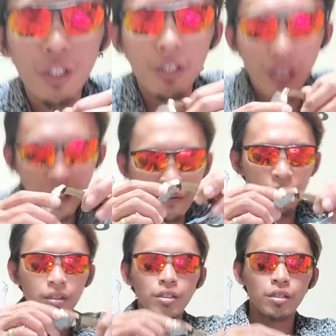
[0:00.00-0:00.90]
Geneve.
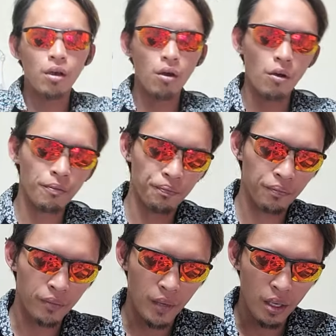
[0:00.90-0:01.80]
So
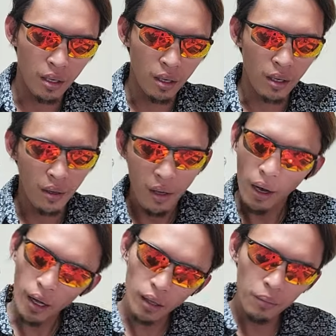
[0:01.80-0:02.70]

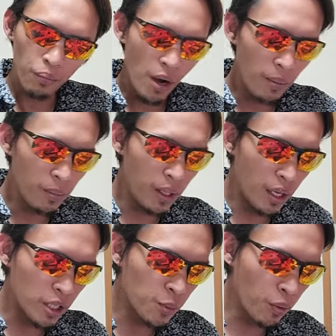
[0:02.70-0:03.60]
I'll
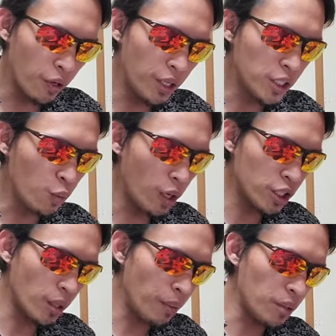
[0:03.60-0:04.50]
probably explore this
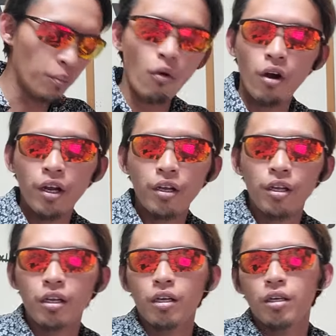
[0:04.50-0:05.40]
watch a bit more
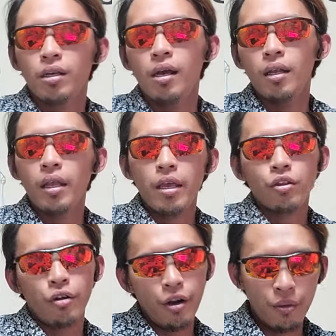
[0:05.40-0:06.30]

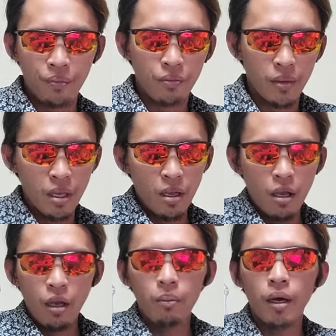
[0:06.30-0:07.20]
later,
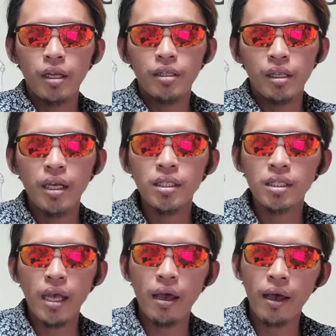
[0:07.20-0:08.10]
but
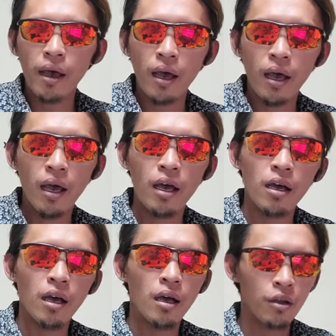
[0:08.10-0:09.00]
this
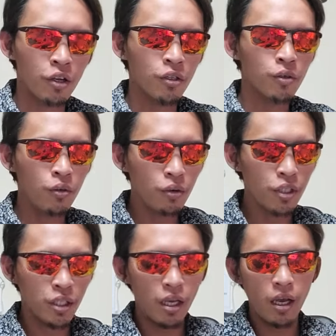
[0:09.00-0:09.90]

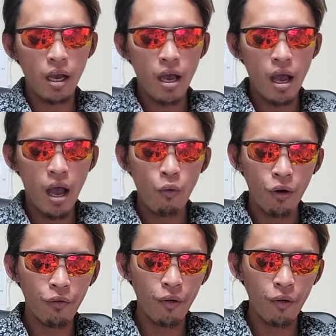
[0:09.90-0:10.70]
concludes our